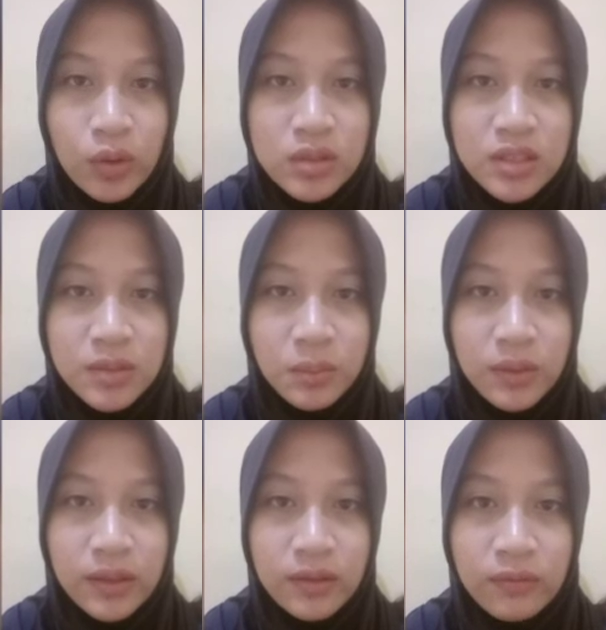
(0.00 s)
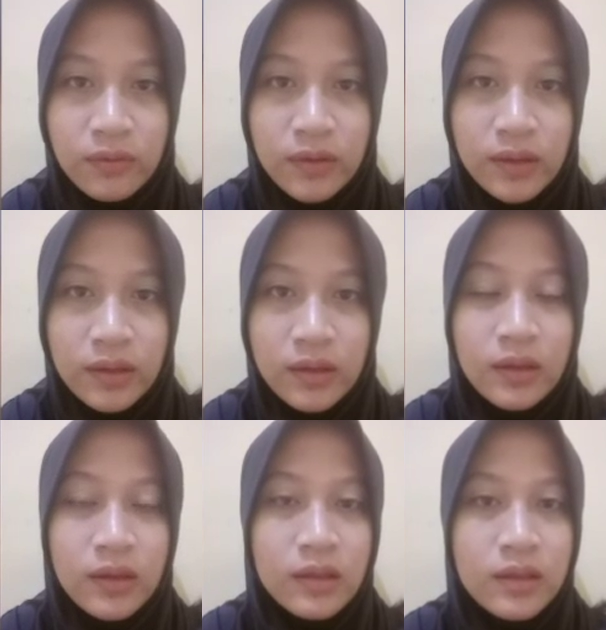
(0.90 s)
simply V
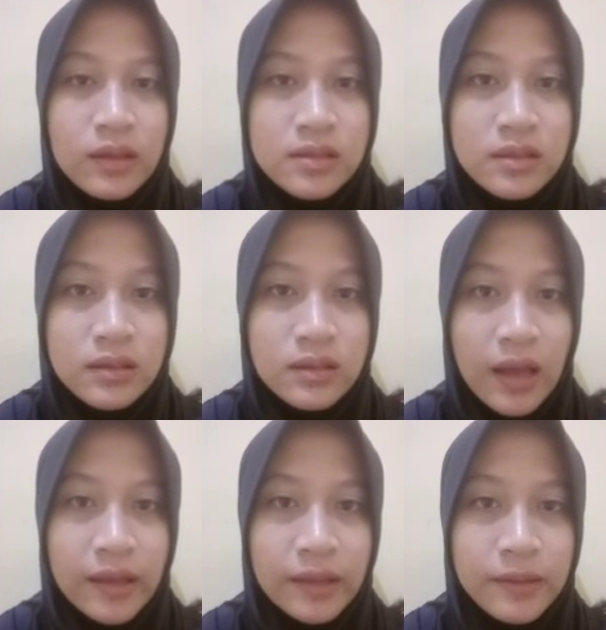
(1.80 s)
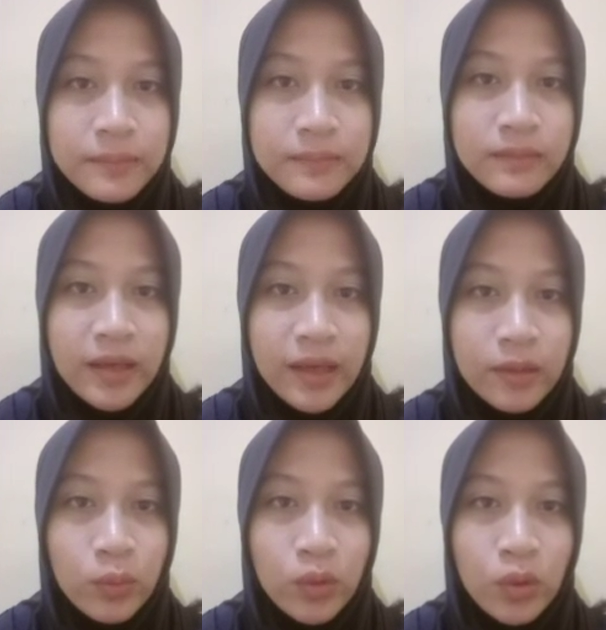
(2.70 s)
the item and
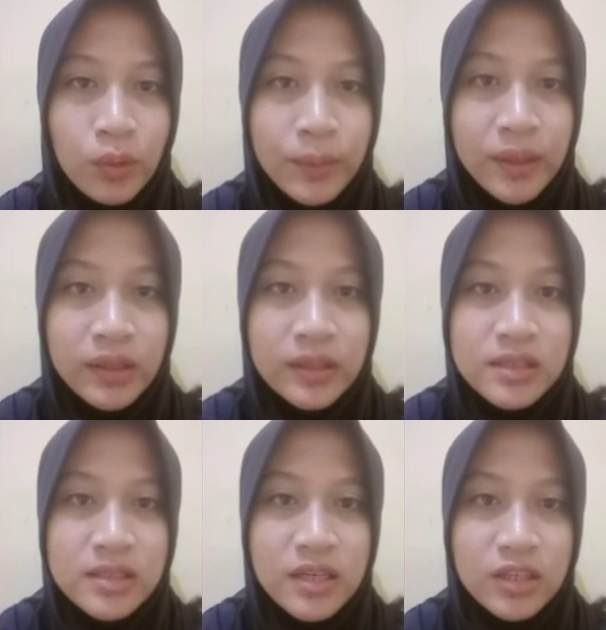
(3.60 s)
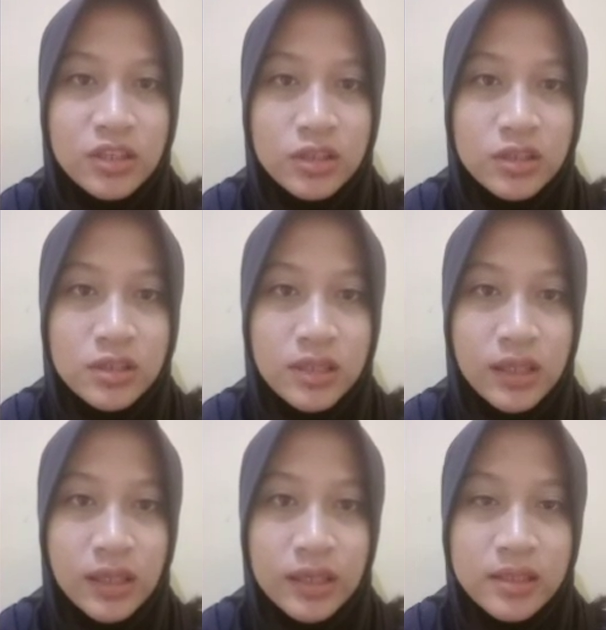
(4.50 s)
we could make the structure
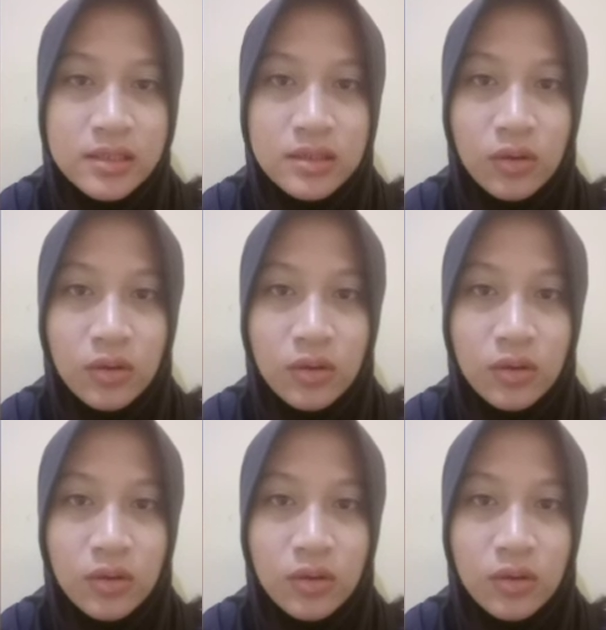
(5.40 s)
less